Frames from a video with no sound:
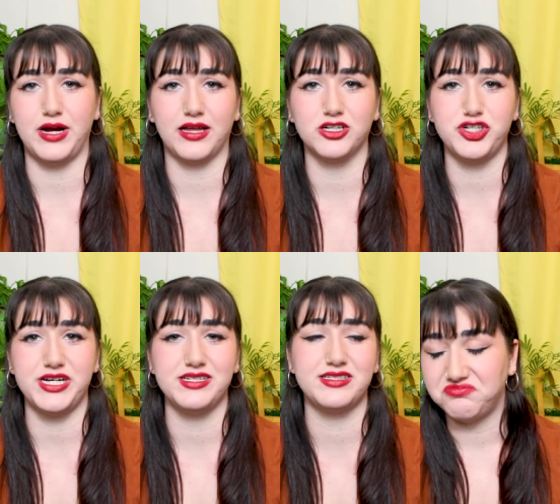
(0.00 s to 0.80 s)

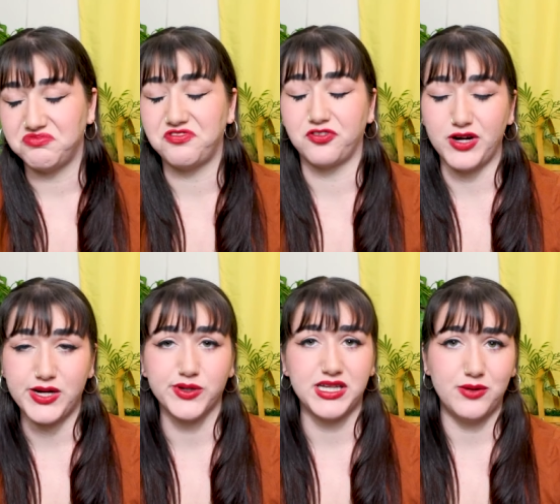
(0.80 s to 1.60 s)
allergies,
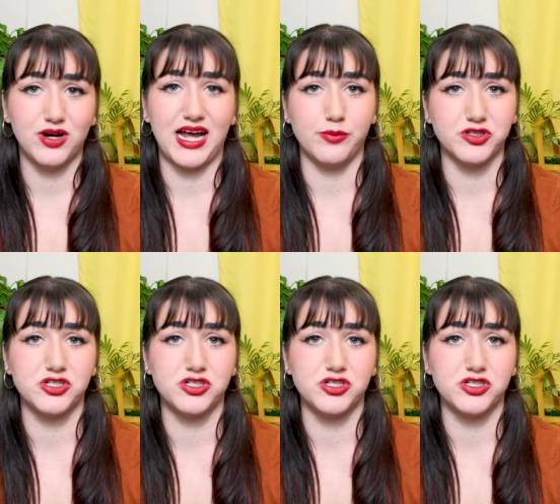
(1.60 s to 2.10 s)
frequently we're able